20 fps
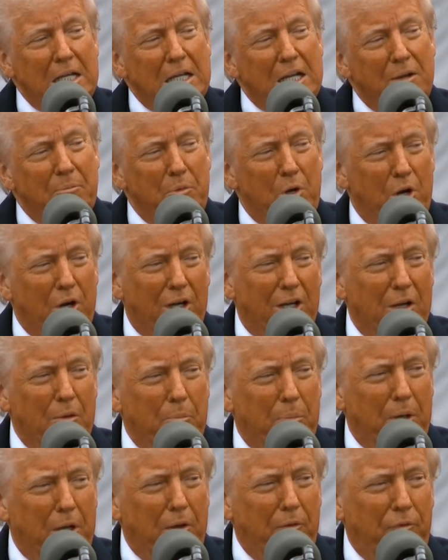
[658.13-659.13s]

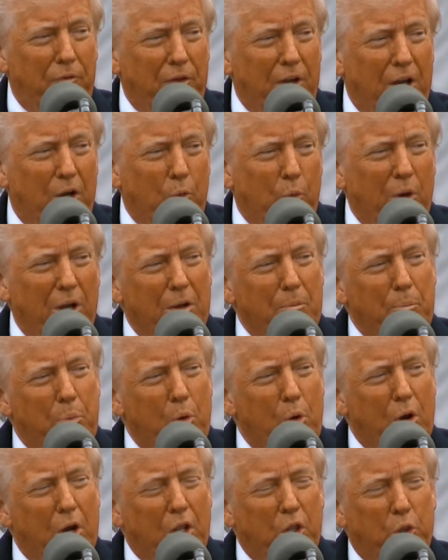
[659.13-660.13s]
American beef, yet we
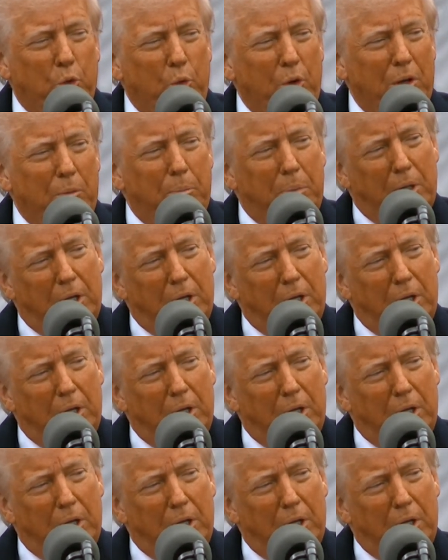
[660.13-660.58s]
imported $3